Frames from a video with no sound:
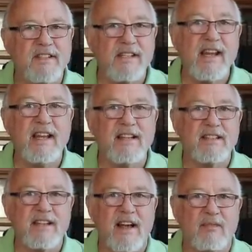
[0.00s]
seen the
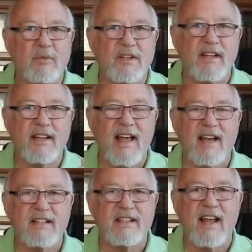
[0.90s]
stuff within
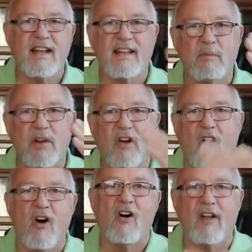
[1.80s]
that state that would
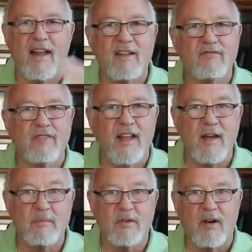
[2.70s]
all have
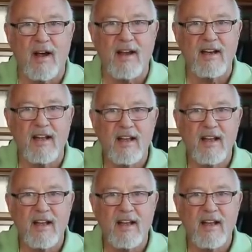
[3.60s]
flipped, right?